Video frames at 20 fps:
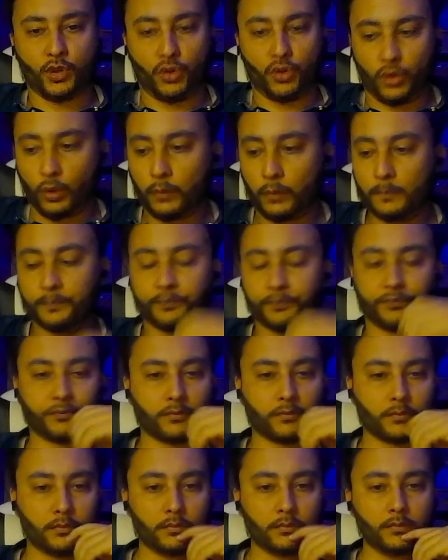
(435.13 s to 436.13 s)
So
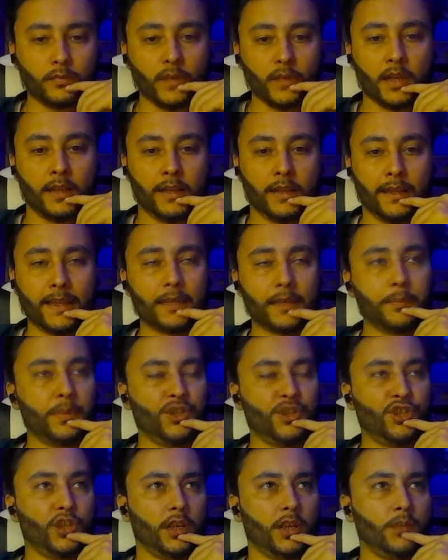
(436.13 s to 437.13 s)
let me
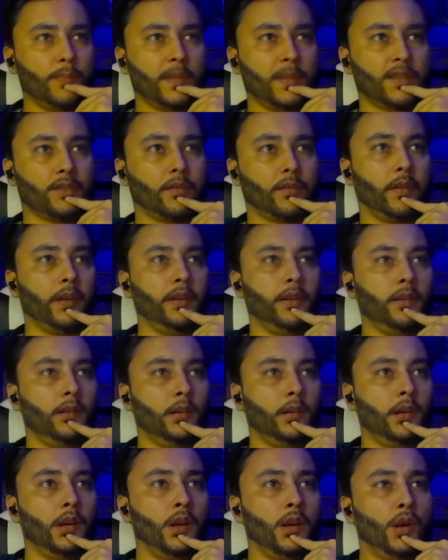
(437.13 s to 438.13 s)
change my screen
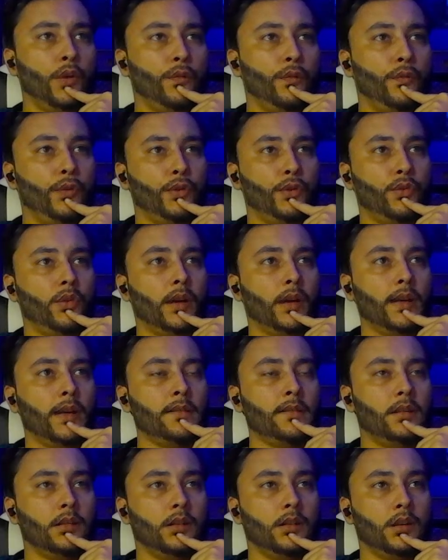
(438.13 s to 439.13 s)
for you
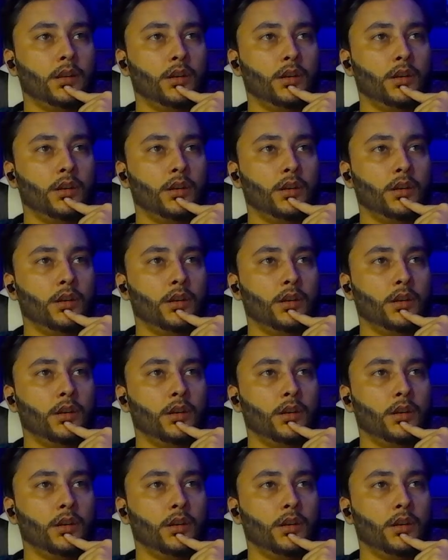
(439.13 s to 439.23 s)
guys